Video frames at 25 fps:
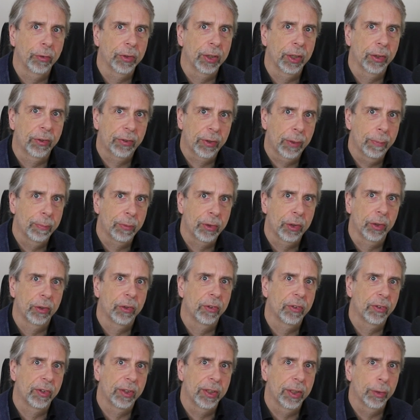on the
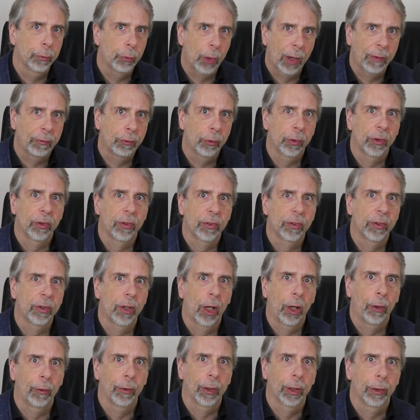assumptions in the reference
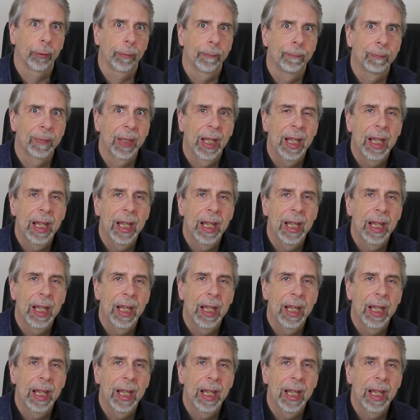scenario.